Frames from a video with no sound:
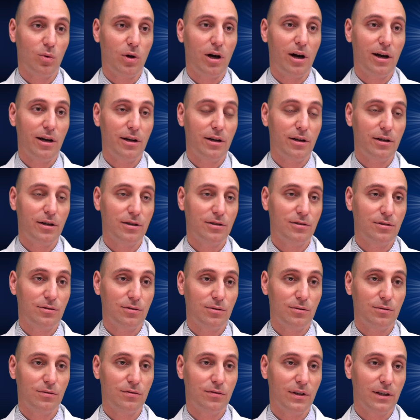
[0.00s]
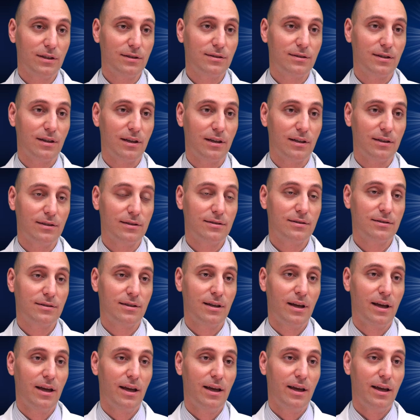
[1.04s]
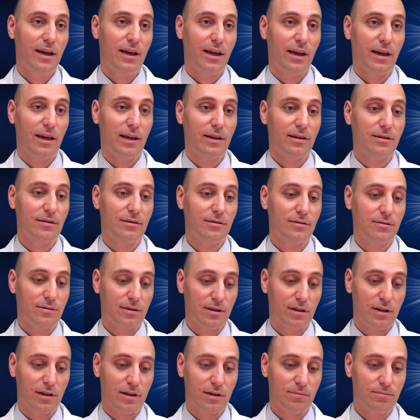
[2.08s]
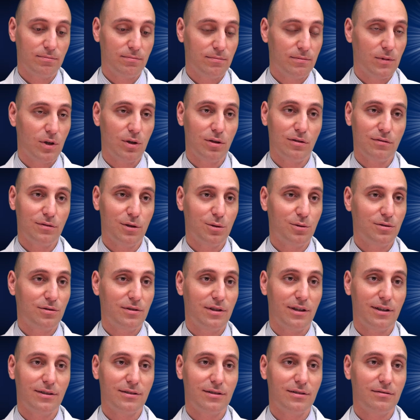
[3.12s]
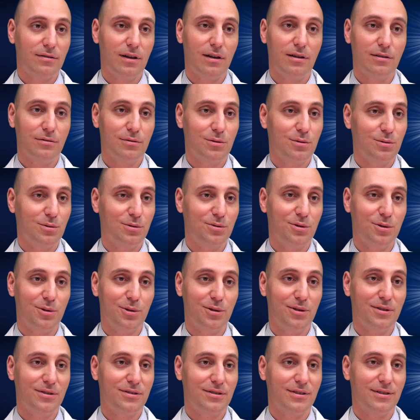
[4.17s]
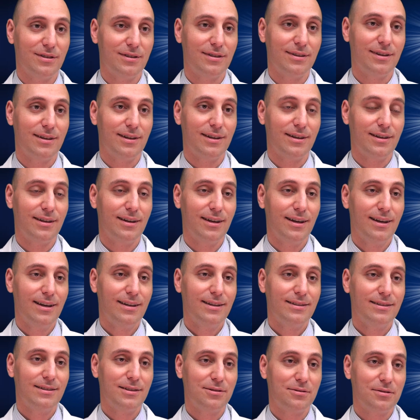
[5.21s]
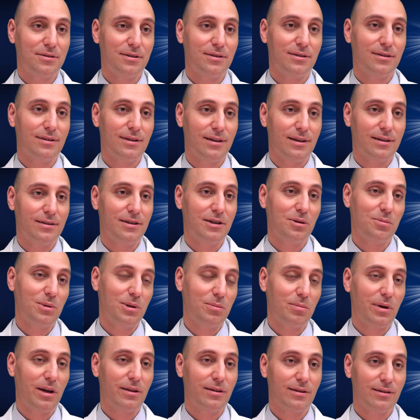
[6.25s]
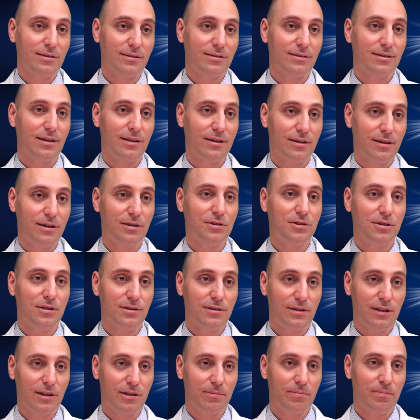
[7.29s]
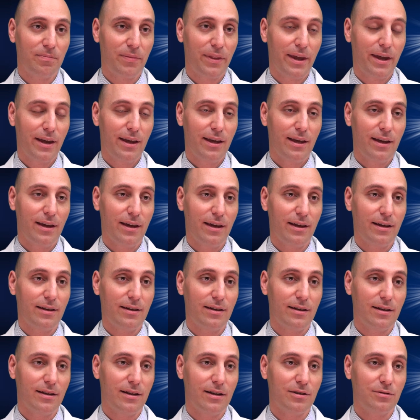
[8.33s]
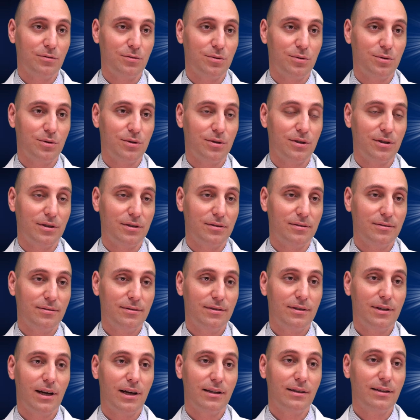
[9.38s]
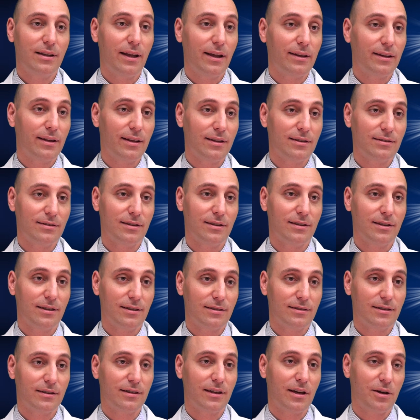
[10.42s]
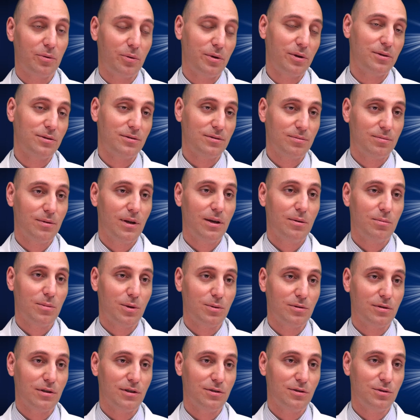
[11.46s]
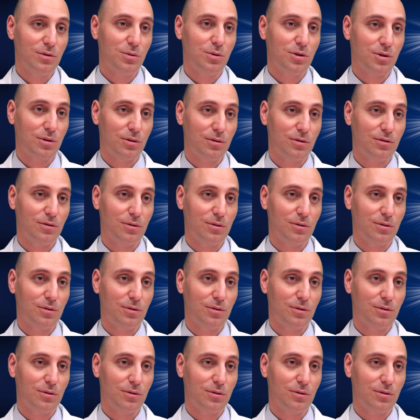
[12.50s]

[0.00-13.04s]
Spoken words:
wires to fix things, and all of those things involve cool toys and different treatment methods that are interesting. And for cut tendons and things like that, we use mostly sutures